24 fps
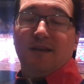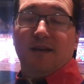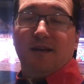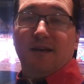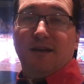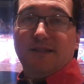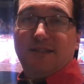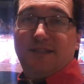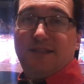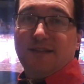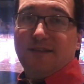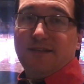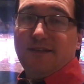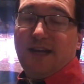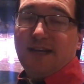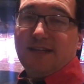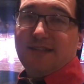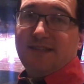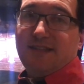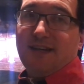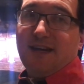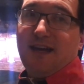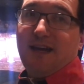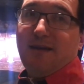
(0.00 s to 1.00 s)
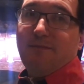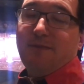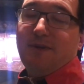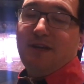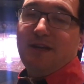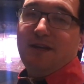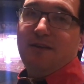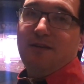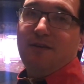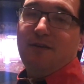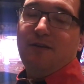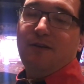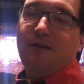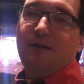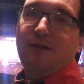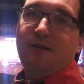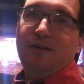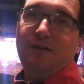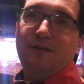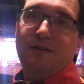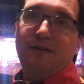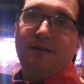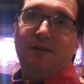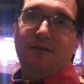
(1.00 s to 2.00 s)
until next time,
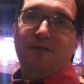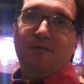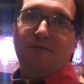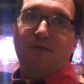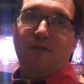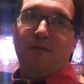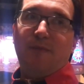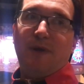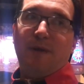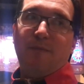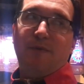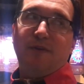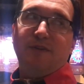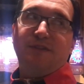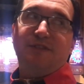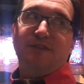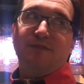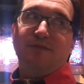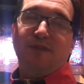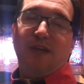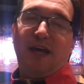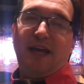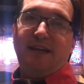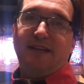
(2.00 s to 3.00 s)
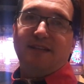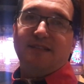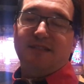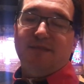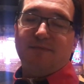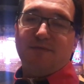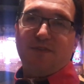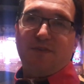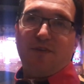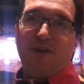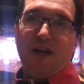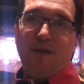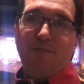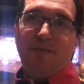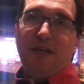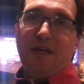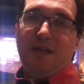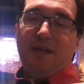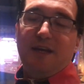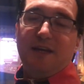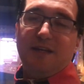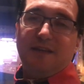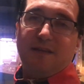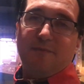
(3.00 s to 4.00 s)
remember to like and subscribe,
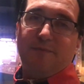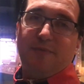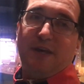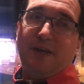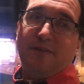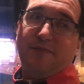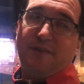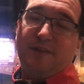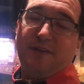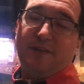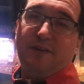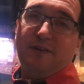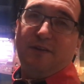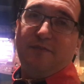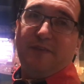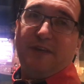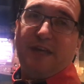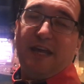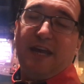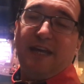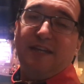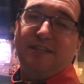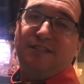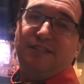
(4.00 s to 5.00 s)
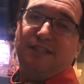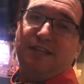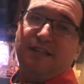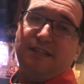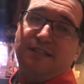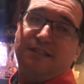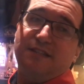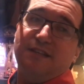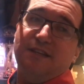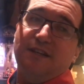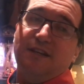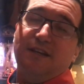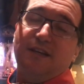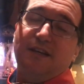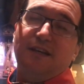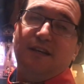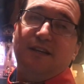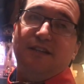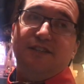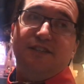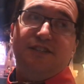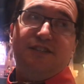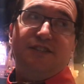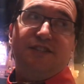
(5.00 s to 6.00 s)
hit the bell for the notifications.
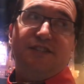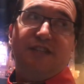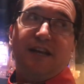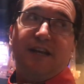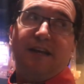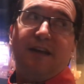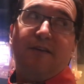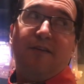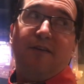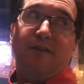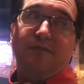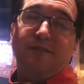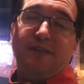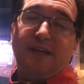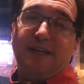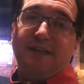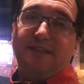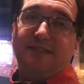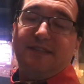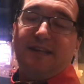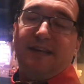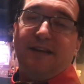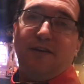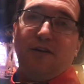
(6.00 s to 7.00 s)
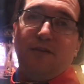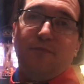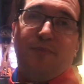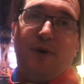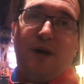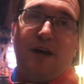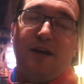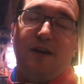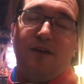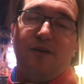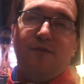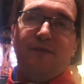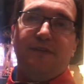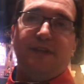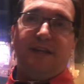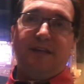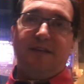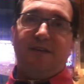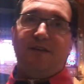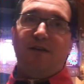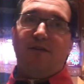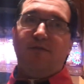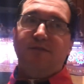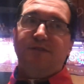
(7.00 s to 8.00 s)
Check out our links in our bio
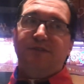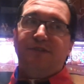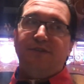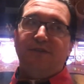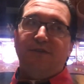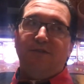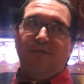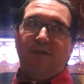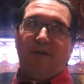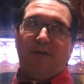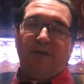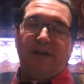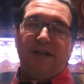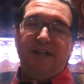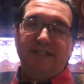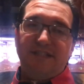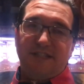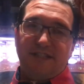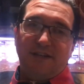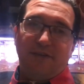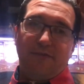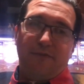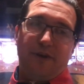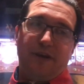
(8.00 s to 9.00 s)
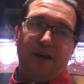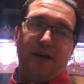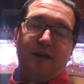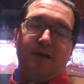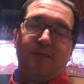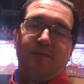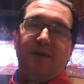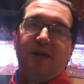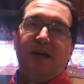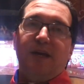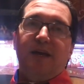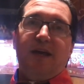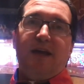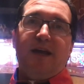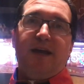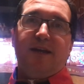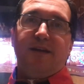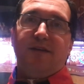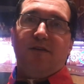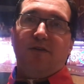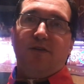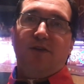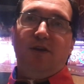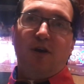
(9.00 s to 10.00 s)
that go to our Instagram
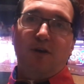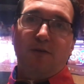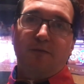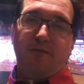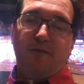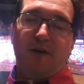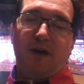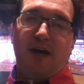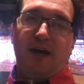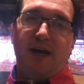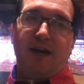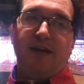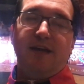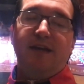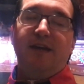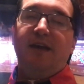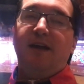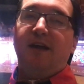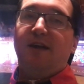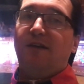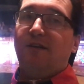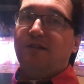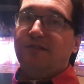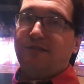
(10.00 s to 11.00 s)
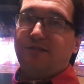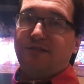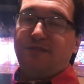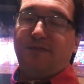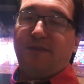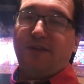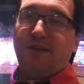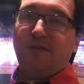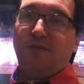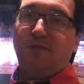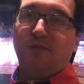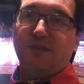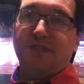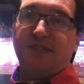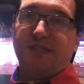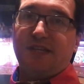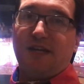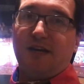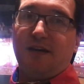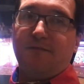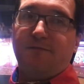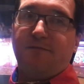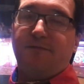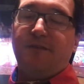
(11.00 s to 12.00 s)
and our Ko-Fi and all sorts of other cool
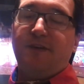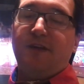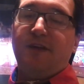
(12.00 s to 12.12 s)
stuff.